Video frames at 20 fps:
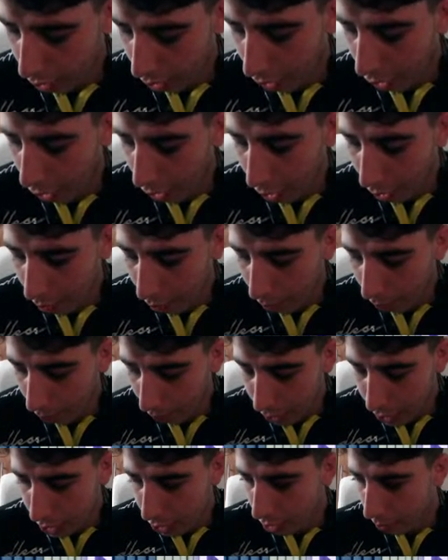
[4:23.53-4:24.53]

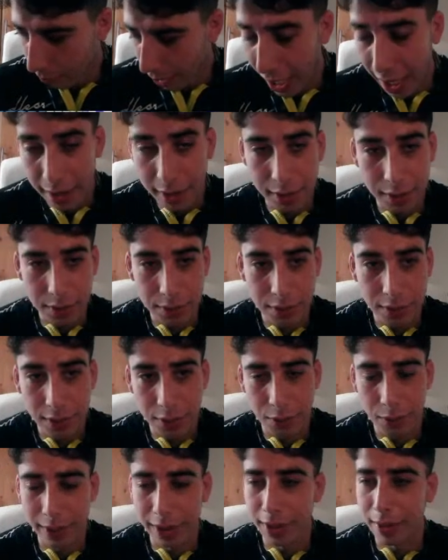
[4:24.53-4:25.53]
which is the bad news
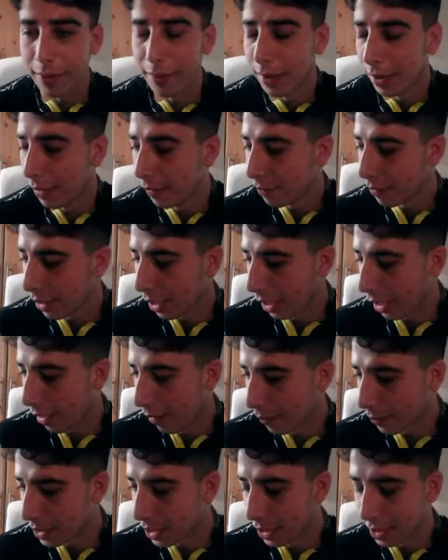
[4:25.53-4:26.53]
this week.
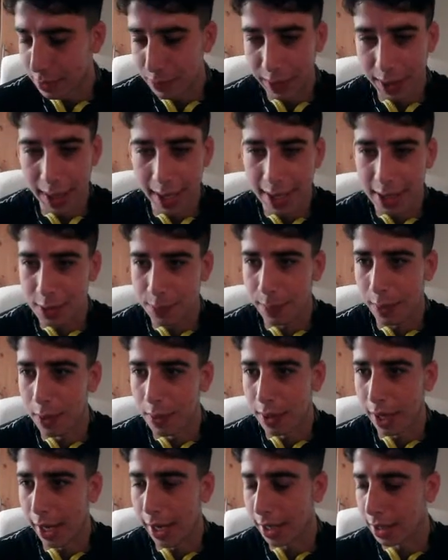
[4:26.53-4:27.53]
Since we last
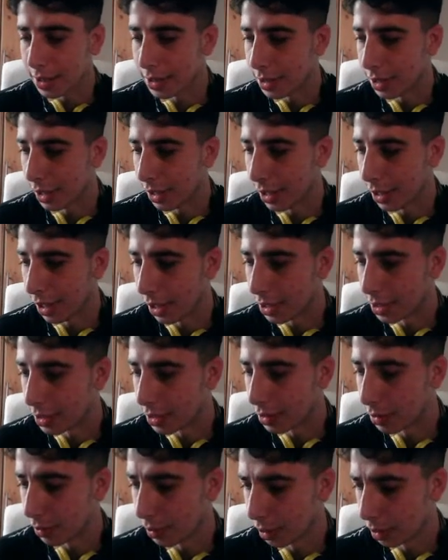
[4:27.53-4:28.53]
spoke, NXT
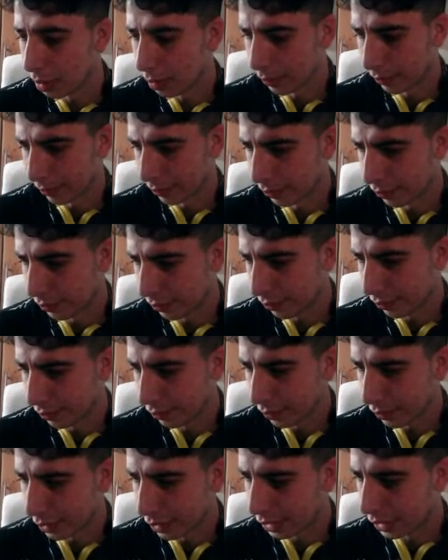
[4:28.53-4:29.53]
has
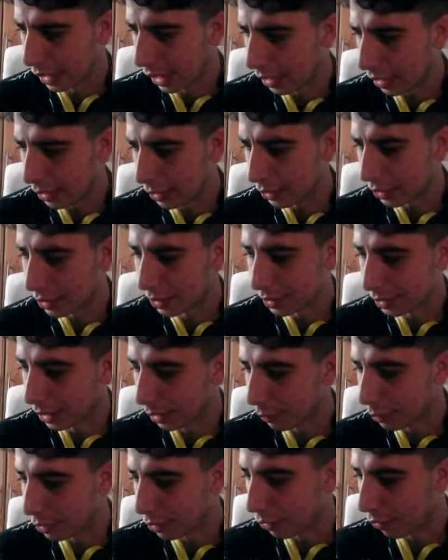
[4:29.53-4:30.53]
sadly just
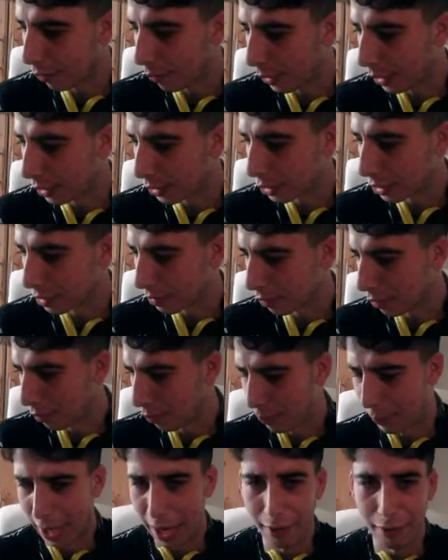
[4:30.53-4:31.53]
seems to have been just
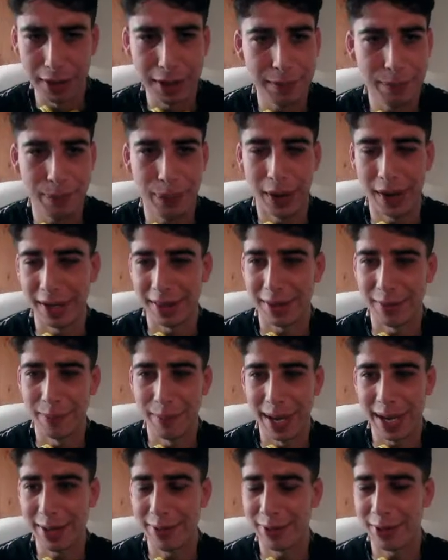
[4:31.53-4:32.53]
buried by the
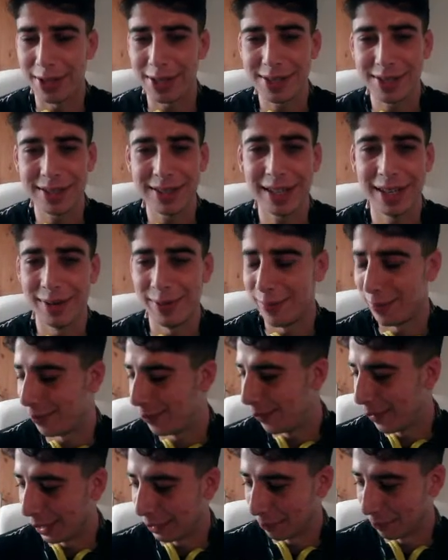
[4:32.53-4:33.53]
main roster
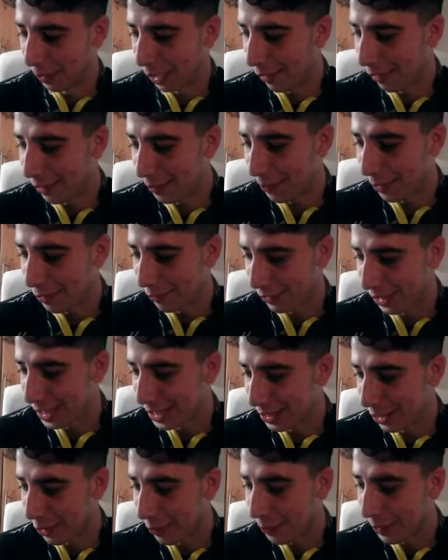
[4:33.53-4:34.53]
and like buried by
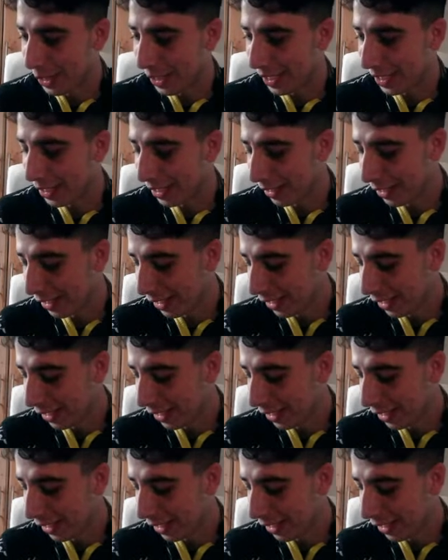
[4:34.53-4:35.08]
Vince openly.